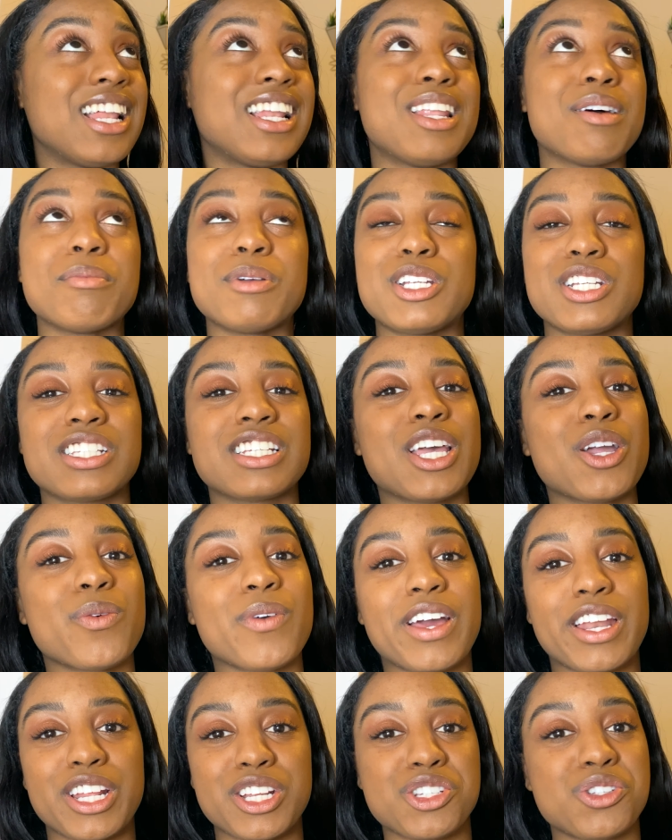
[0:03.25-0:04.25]
Let me just get
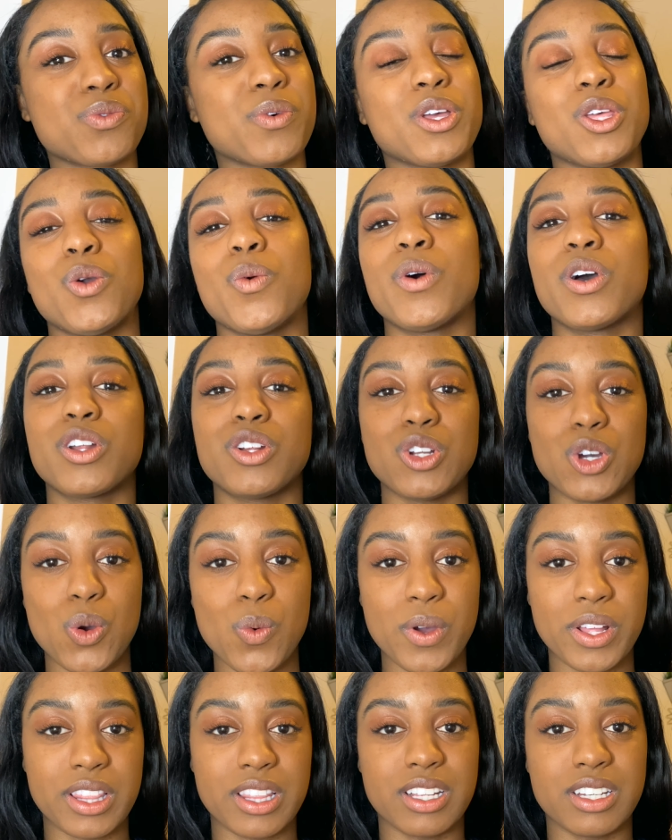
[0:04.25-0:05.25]
right into it. You want to know
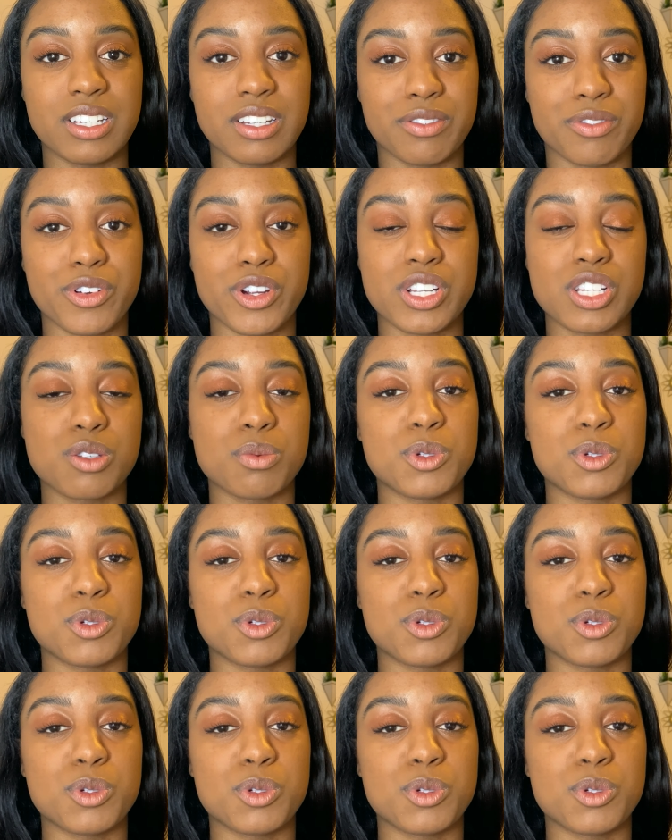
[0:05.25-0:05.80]
what the difference